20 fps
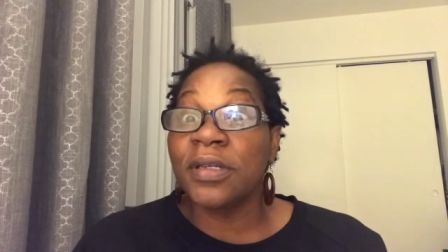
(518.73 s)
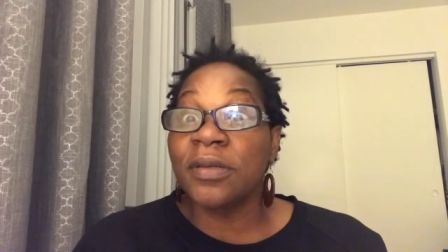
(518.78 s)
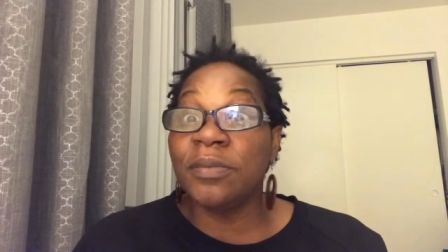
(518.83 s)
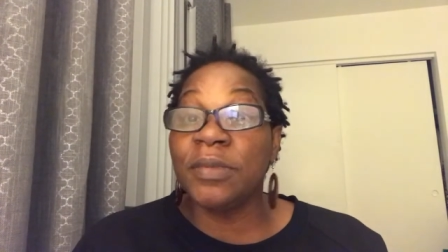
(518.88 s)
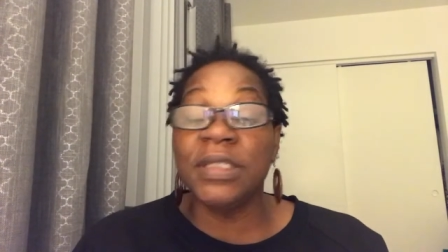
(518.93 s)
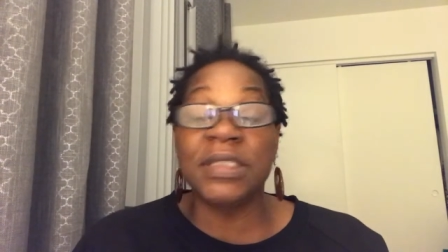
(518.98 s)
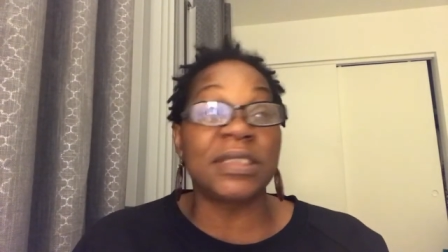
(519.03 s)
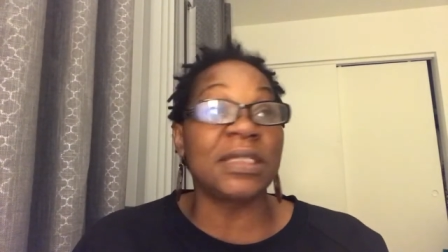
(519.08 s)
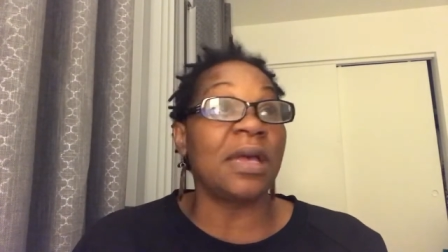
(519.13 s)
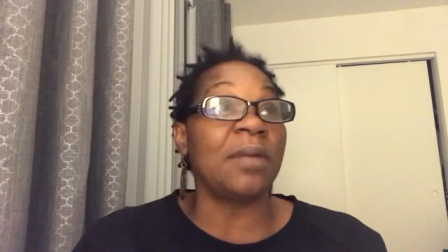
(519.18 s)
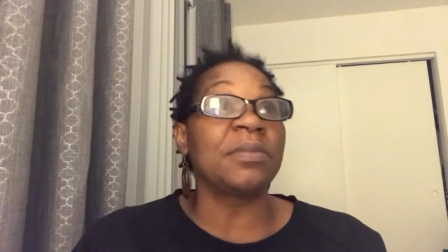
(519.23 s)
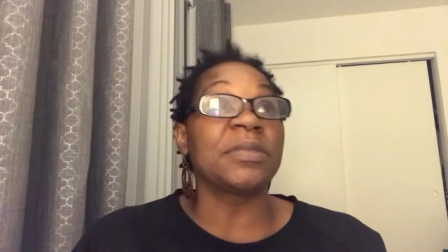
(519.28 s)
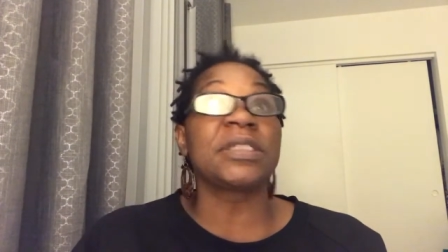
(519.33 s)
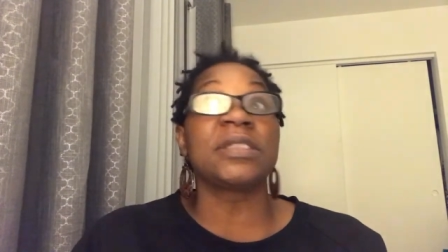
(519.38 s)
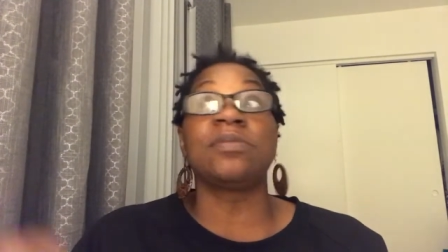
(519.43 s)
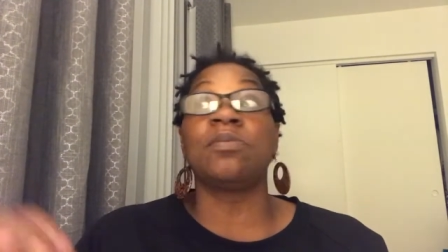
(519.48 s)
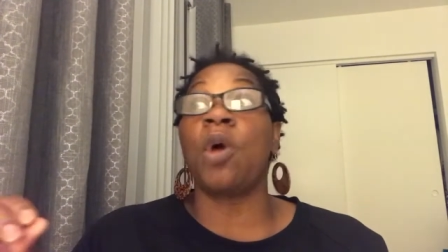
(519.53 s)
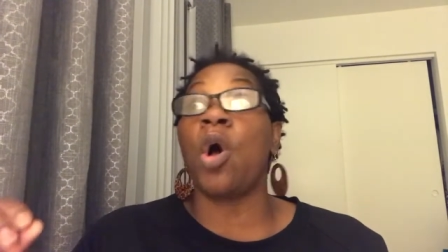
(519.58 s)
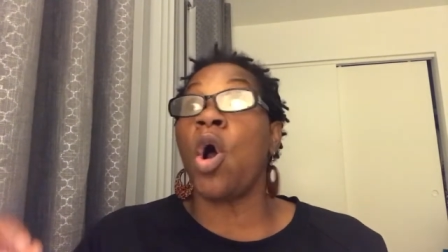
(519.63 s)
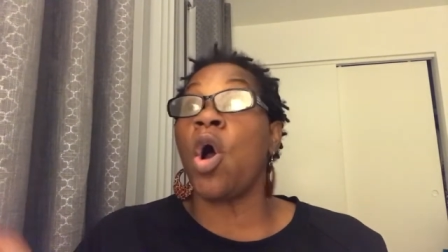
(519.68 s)
Be something
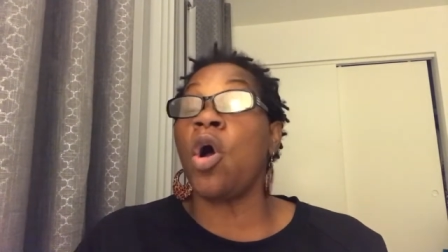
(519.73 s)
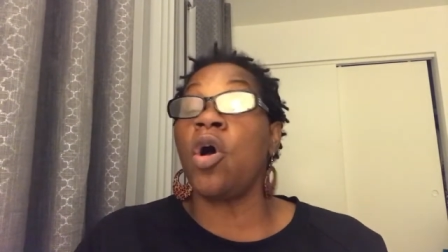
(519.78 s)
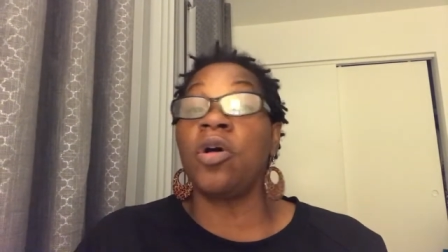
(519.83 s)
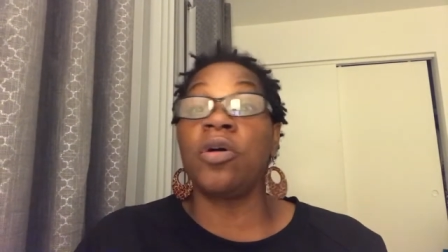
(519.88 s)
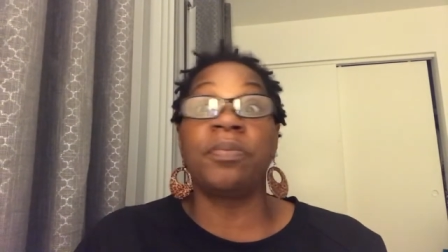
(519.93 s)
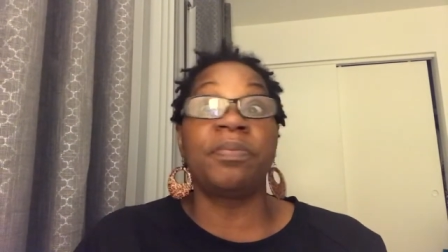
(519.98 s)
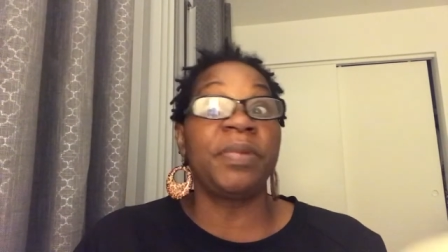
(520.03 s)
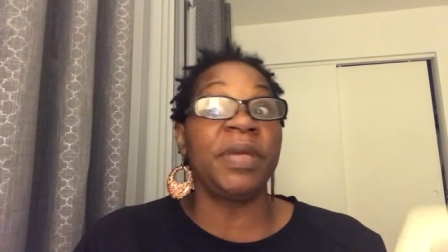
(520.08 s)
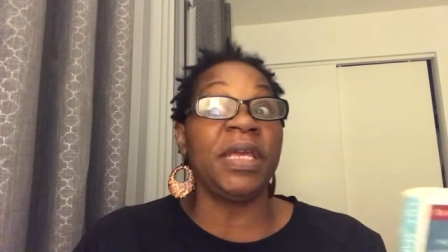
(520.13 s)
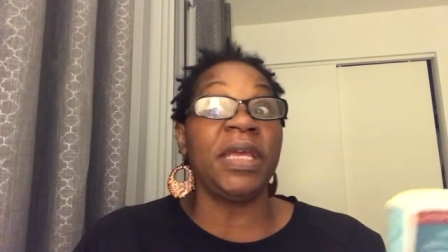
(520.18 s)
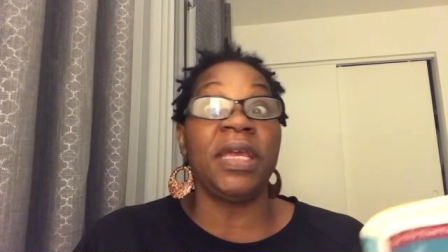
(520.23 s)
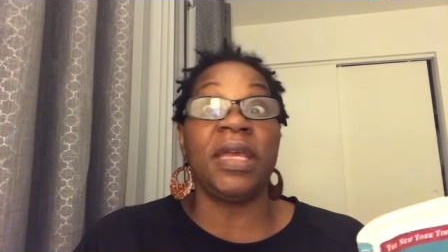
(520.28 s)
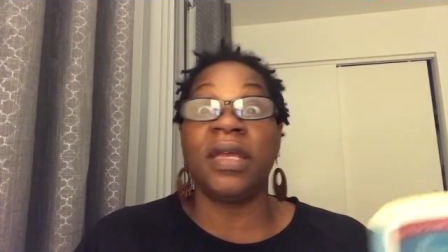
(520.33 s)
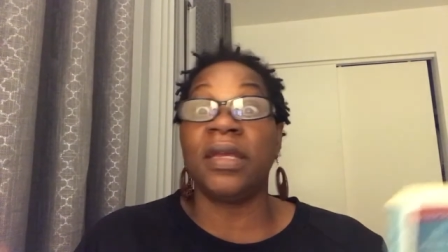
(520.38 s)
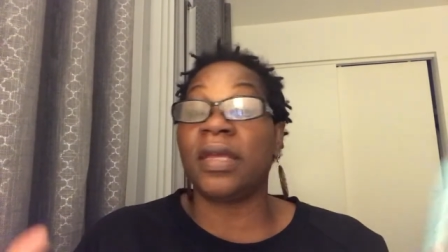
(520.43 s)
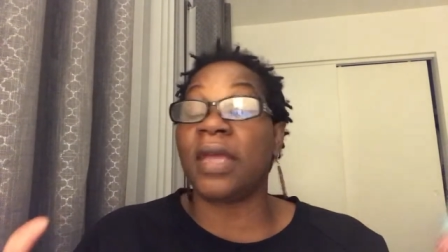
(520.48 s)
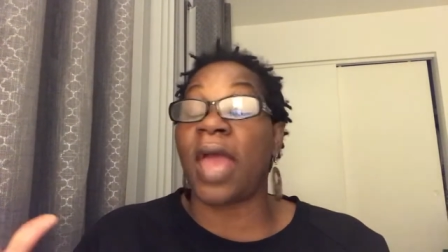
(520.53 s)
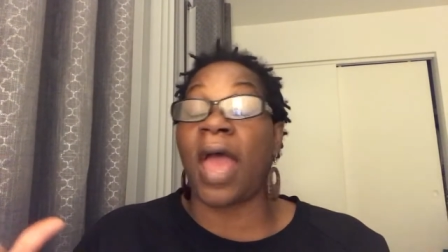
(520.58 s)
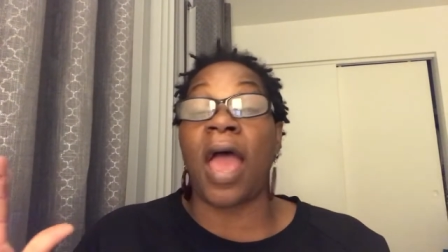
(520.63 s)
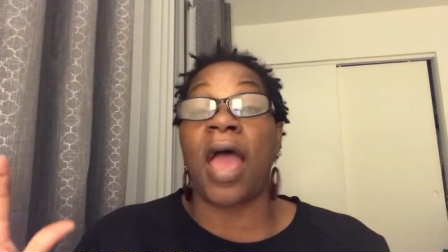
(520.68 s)
small,
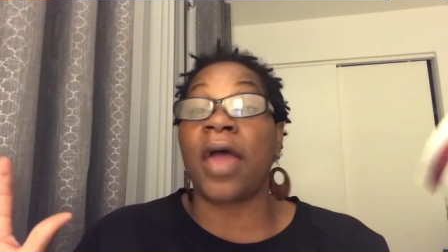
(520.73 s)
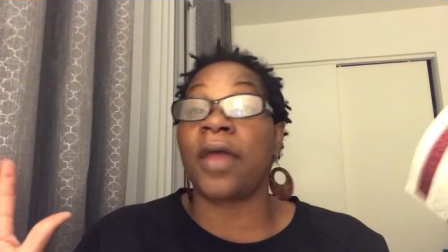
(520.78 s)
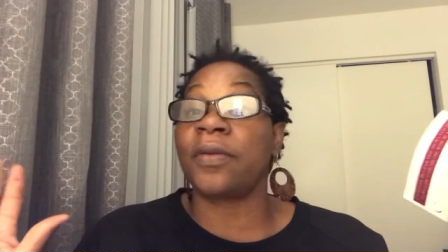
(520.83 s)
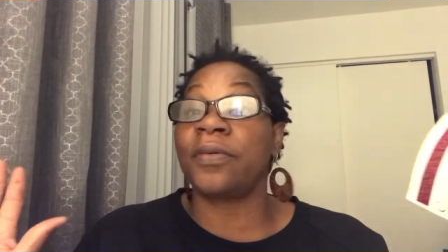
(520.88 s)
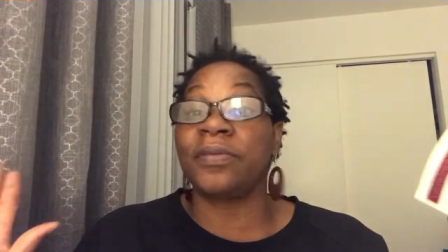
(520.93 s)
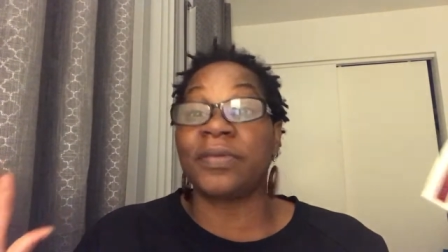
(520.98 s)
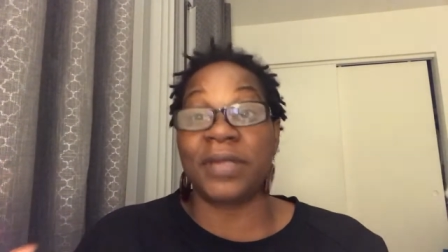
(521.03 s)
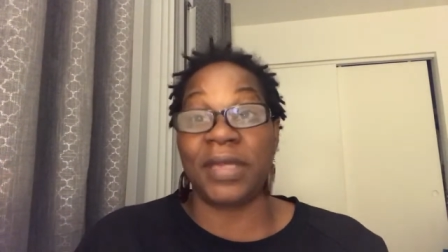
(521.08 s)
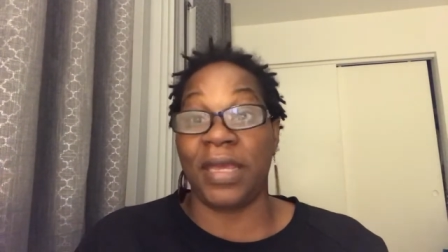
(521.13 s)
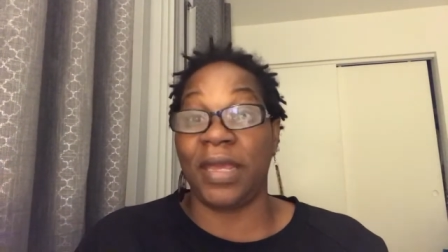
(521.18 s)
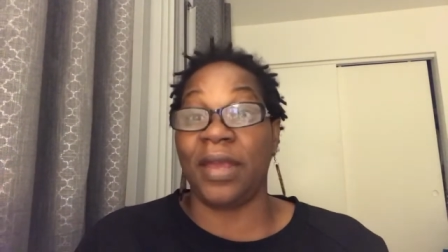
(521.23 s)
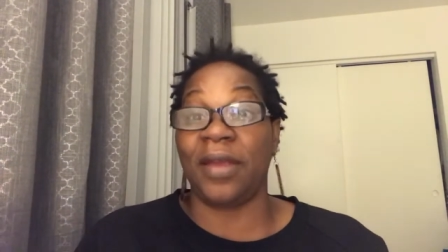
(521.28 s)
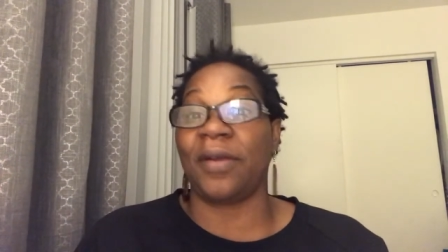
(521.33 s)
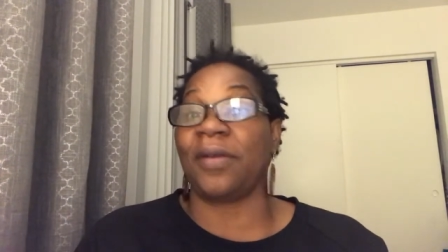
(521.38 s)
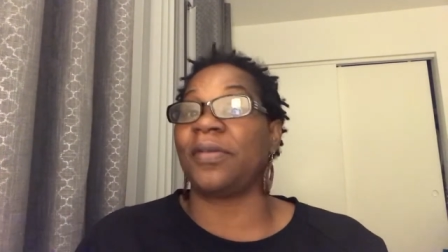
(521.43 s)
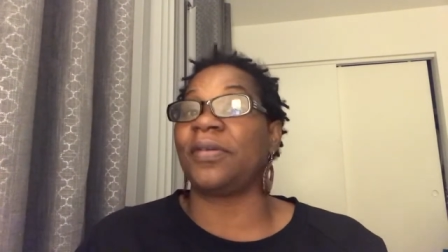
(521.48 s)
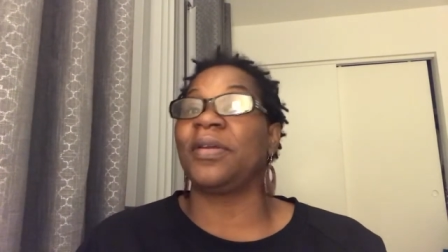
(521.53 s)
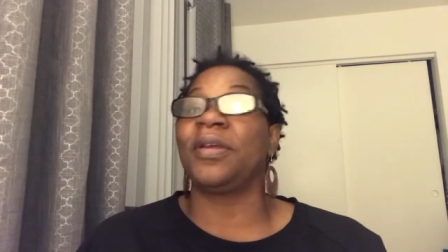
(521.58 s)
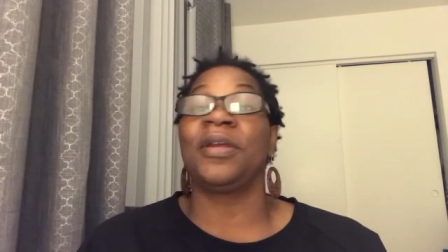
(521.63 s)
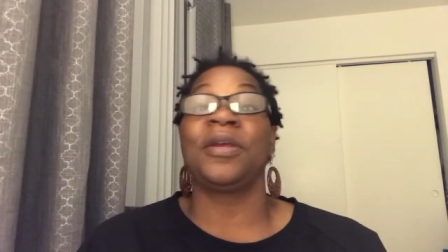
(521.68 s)
big, I don't
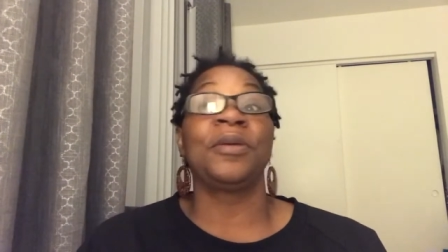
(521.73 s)
care.